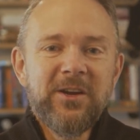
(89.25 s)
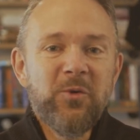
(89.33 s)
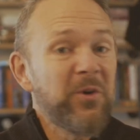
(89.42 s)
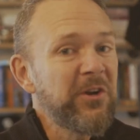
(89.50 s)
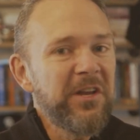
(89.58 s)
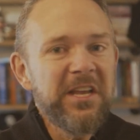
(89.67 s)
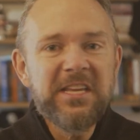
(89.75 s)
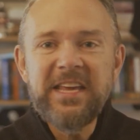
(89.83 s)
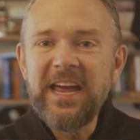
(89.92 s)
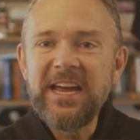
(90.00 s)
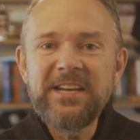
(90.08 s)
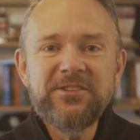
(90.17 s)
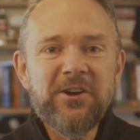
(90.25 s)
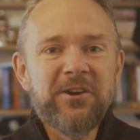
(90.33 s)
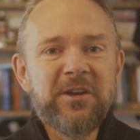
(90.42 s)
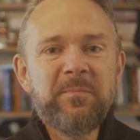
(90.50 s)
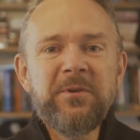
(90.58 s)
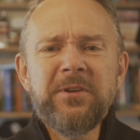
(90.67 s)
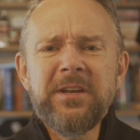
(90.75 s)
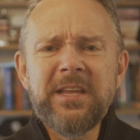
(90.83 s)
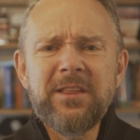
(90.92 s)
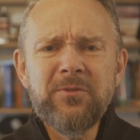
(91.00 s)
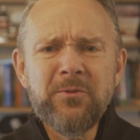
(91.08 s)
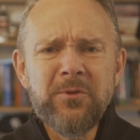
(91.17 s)
We're going to engage our community
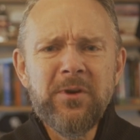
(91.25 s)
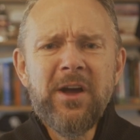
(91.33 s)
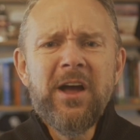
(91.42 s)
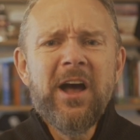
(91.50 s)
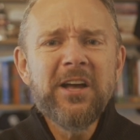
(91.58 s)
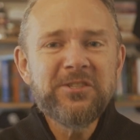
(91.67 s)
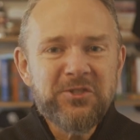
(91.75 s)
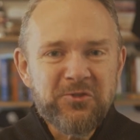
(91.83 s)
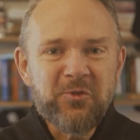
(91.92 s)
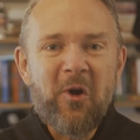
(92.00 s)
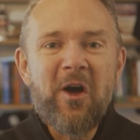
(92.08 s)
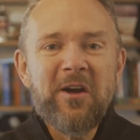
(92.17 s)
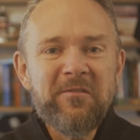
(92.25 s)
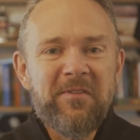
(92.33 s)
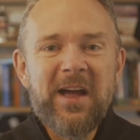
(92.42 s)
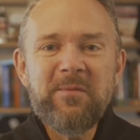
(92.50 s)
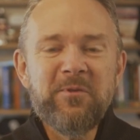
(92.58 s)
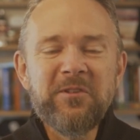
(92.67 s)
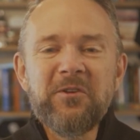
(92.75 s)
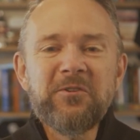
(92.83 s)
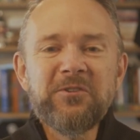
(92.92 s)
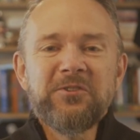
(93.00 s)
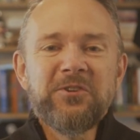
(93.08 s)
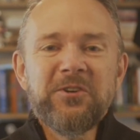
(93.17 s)
through a strong, vibrant
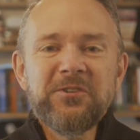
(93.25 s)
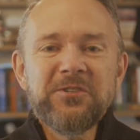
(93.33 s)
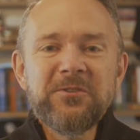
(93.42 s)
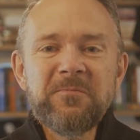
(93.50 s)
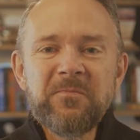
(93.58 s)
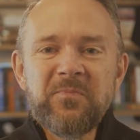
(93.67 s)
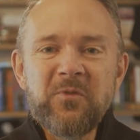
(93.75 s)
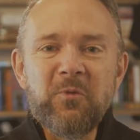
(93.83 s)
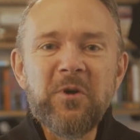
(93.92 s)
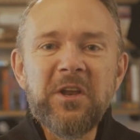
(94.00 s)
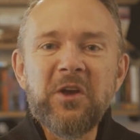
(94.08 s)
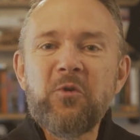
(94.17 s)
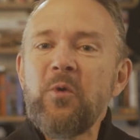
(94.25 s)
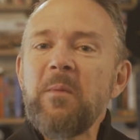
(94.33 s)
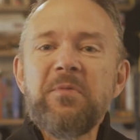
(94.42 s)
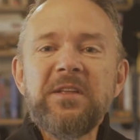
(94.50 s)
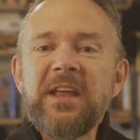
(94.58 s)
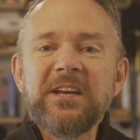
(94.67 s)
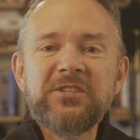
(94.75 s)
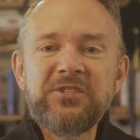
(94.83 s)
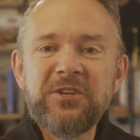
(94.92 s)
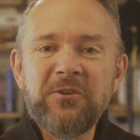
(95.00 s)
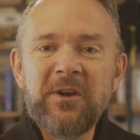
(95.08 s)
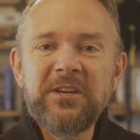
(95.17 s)
local church. We're going to equip the next
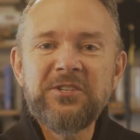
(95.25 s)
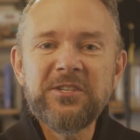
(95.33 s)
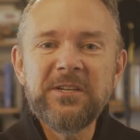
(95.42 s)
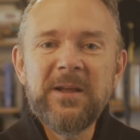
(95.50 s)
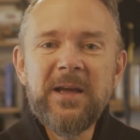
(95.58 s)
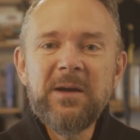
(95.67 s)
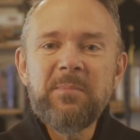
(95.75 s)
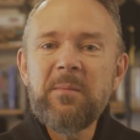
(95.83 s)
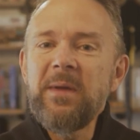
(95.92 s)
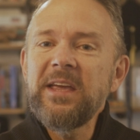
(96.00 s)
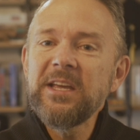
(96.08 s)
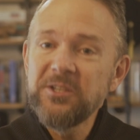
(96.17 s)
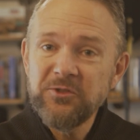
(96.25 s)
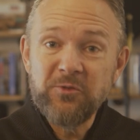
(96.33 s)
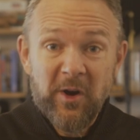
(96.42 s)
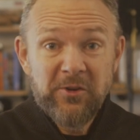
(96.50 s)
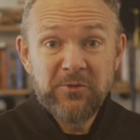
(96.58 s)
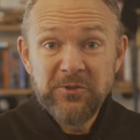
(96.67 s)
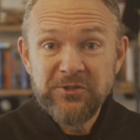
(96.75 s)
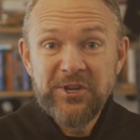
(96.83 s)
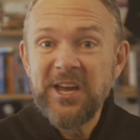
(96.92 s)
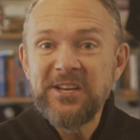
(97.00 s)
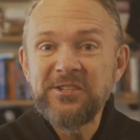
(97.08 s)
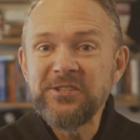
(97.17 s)
generation by making structural
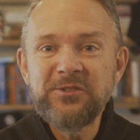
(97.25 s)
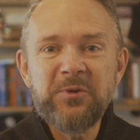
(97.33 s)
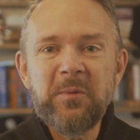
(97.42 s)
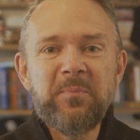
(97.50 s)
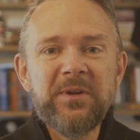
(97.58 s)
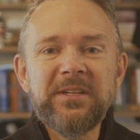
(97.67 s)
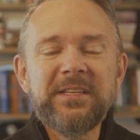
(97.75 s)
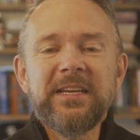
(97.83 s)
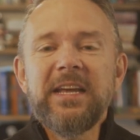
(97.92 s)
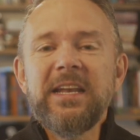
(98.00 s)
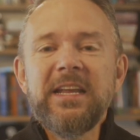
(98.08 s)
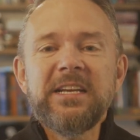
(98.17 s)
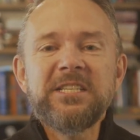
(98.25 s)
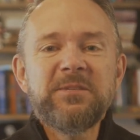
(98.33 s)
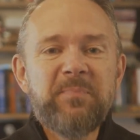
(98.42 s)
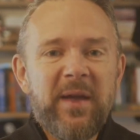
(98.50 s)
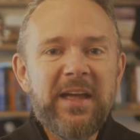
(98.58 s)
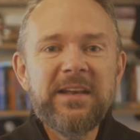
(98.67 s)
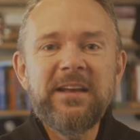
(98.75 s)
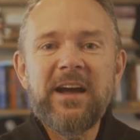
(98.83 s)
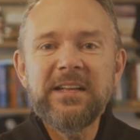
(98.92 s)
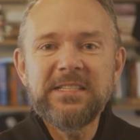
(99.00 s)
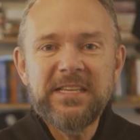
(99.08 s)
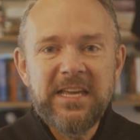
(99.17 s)
changes to our building and expand
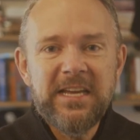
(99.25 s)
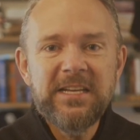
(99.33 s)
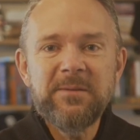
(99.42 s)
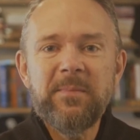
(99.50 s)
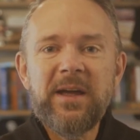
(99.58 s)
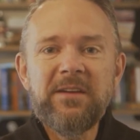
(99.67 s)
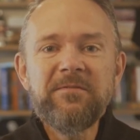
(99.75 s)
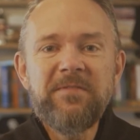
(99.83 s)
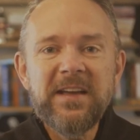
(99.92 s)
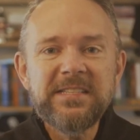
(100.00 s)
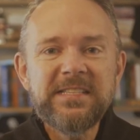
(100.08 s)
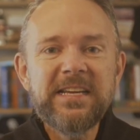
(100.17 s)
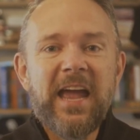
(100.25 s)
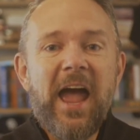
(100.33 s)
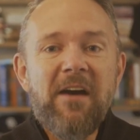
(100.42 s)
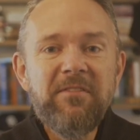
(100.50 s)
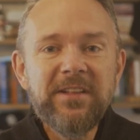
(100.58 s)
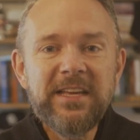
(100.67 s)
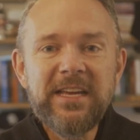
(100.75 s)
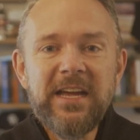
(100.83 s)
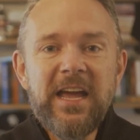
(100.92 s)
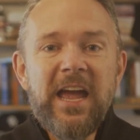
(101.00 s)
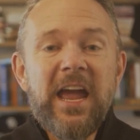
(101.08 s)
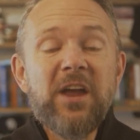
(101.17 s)
God's kingdom by investing heavily
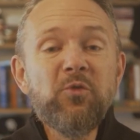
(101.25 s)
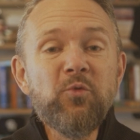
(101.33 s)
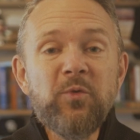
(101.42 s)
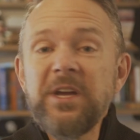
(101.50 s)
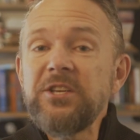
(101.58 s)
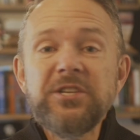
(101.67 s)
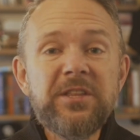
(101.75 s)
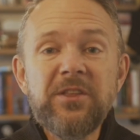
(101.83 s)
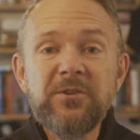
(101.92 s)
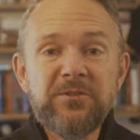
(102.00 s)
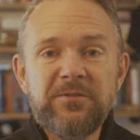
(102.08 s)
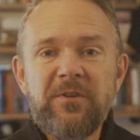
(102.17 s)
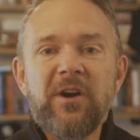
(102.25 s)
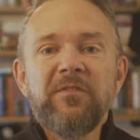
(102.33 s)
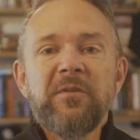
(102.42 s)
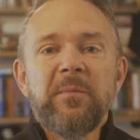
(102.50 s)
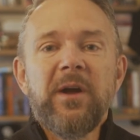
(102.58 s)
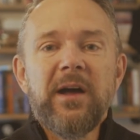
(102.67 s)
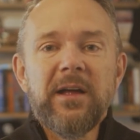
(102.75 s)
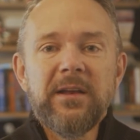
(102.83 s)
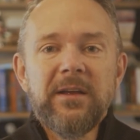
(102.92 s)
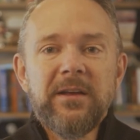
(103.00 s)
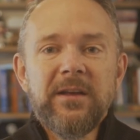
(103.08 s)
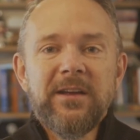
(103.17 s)
in reaching those far from God.